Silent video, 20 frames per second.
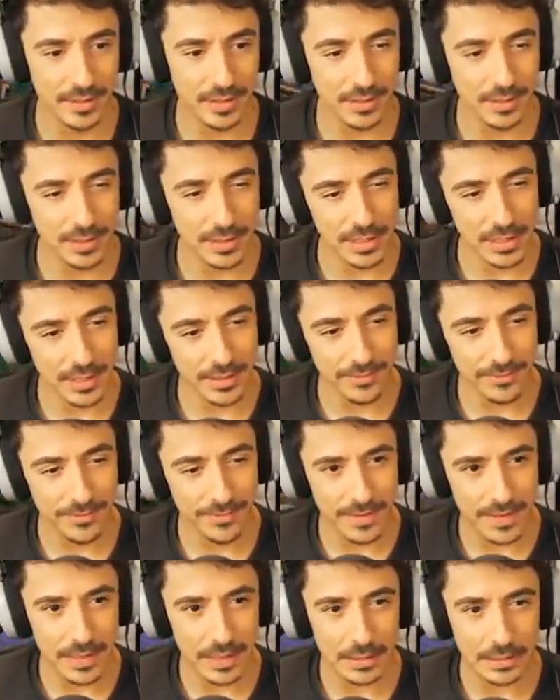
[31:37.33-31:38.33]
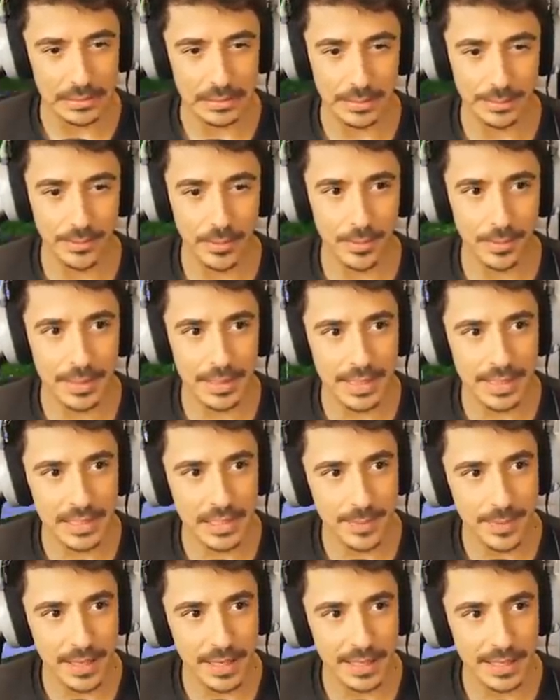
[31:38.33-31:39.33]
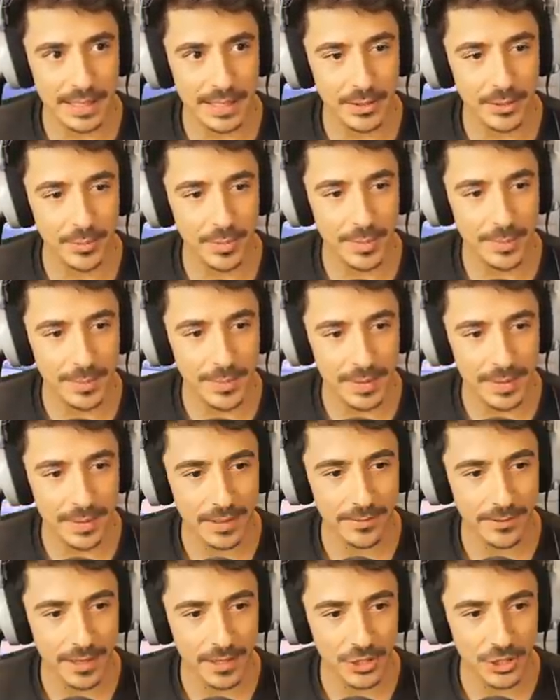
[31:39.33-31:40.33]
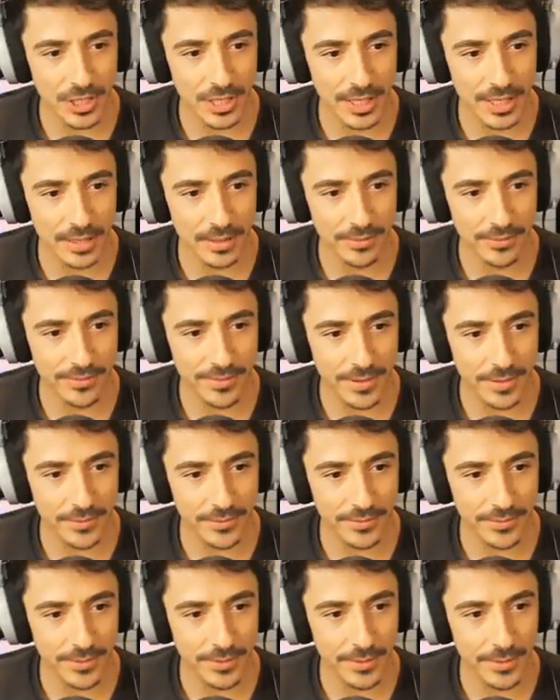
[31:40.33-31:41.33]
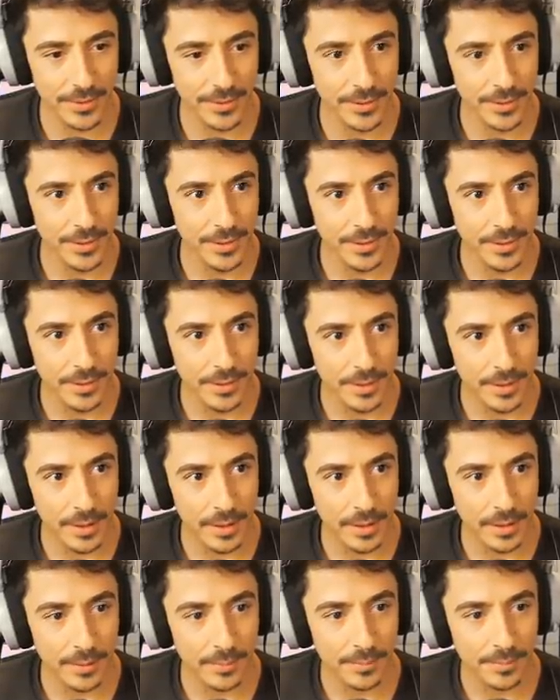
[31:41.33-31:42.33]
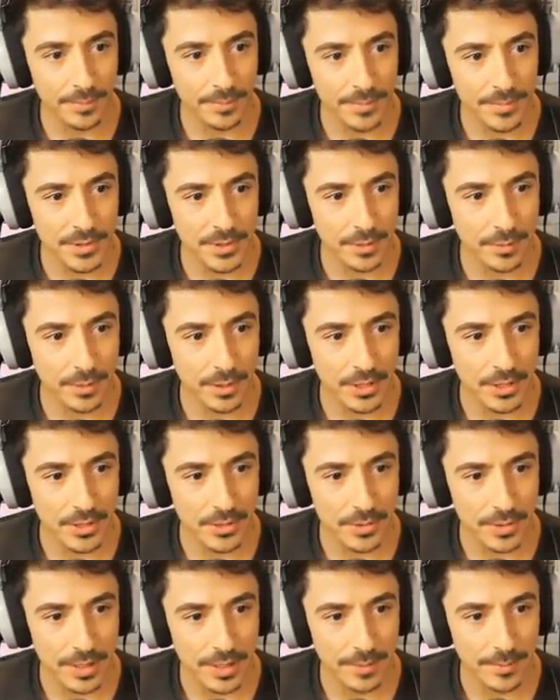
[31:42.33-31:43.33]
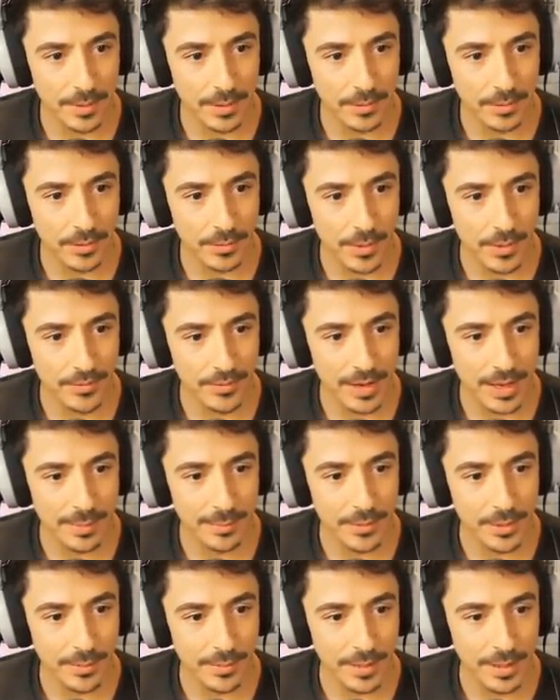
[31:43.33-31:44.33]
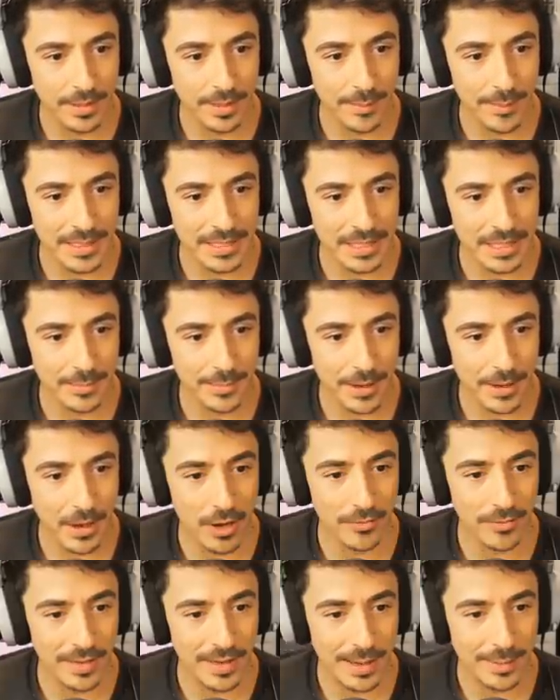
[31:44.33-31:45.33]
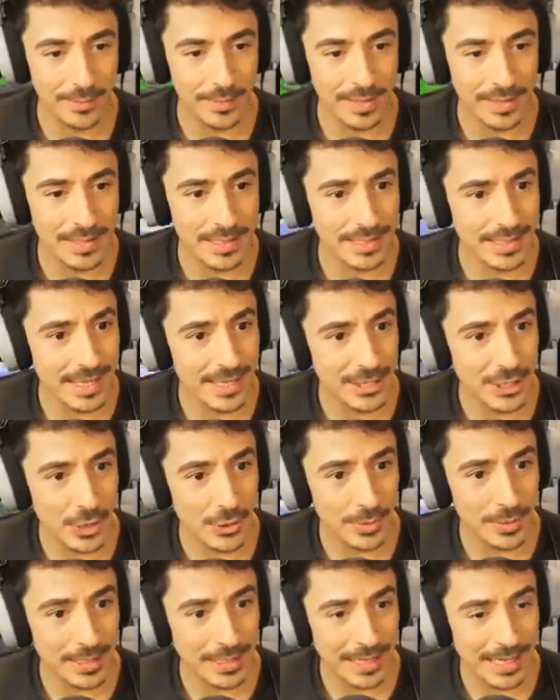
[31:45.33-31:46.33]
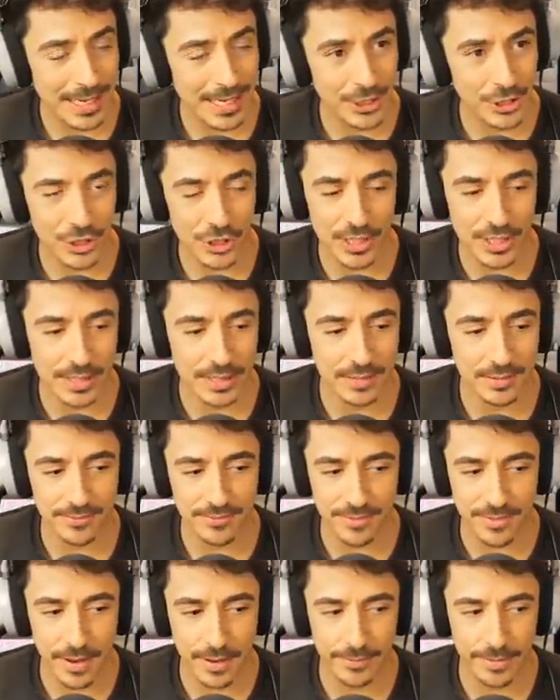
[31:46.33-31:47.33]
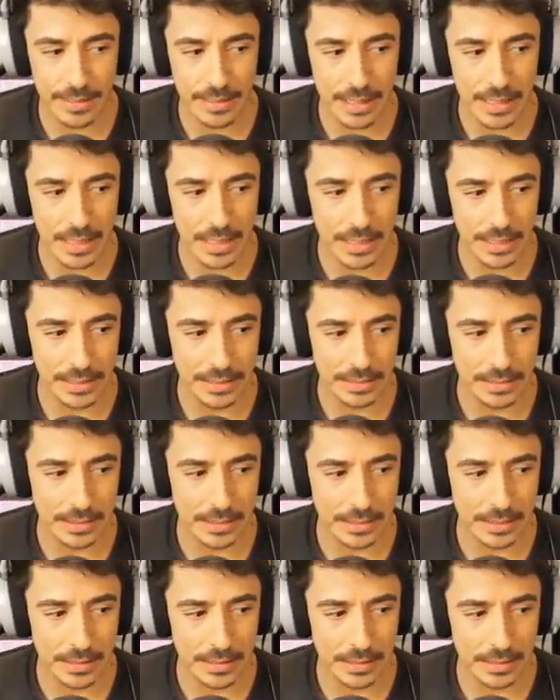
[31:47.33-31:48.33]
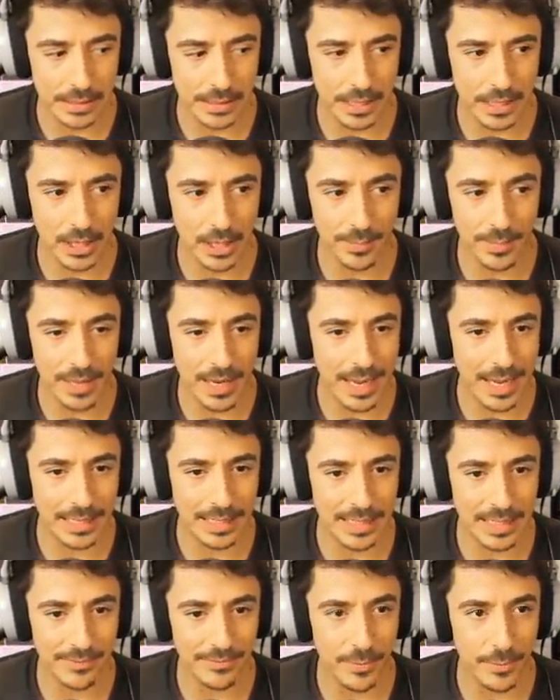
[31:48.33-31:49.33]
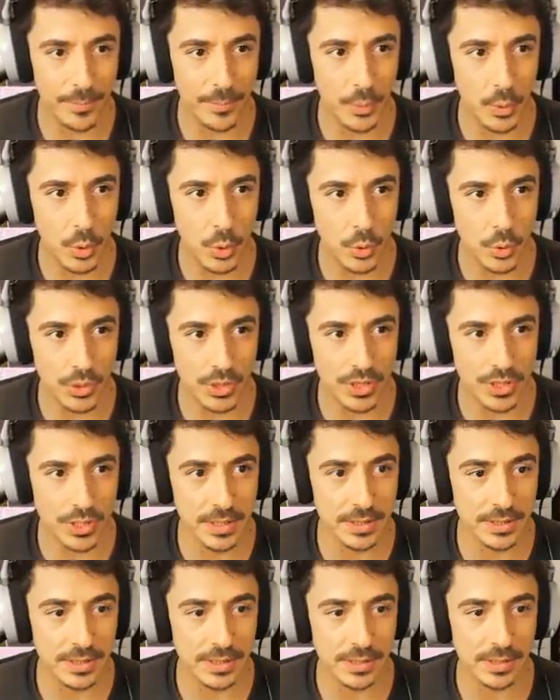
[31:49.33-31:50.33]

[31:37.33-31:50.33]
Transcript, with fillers: Oh, can I fit? Oh, it probably needs to be a little bit bigger, actually. Filth. Um, so I'm going to do that. I'm going to overlap them. And the best thing about overlapping these is they don't glitch and it's very nice. They come in handy for borders.